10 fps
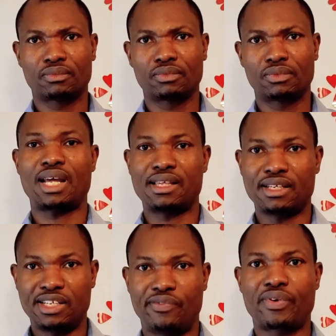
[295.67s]
There is a
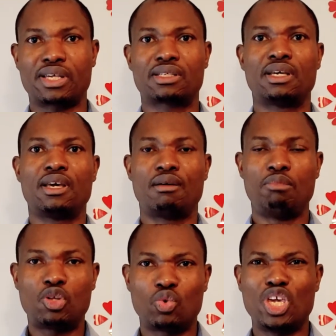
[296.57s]
difference
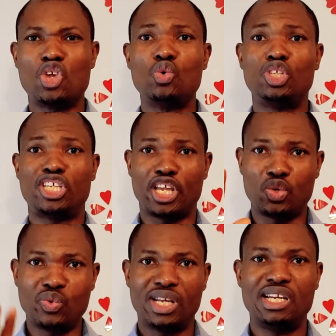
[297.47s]
between you
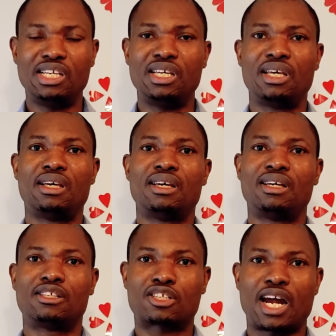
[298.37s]
genuinely
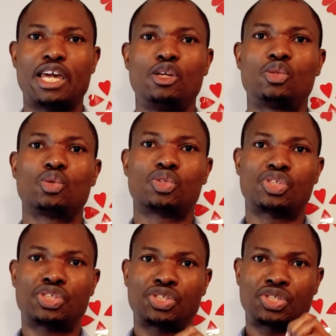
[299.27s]
trying to
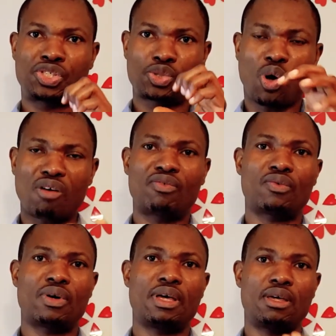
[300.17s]
solve
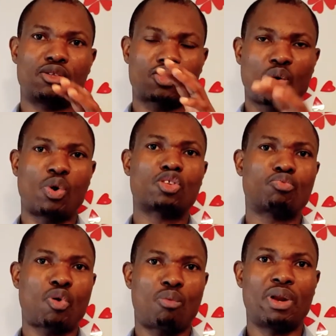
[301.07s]
someone's
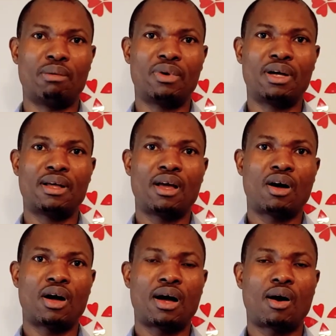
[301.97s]
problem,
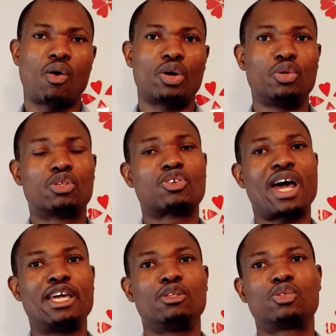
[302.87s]
or you
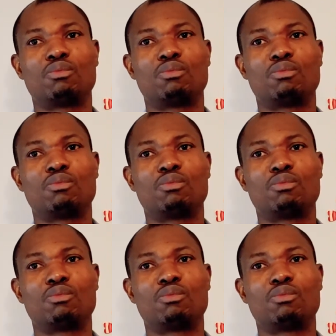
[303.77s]
trying to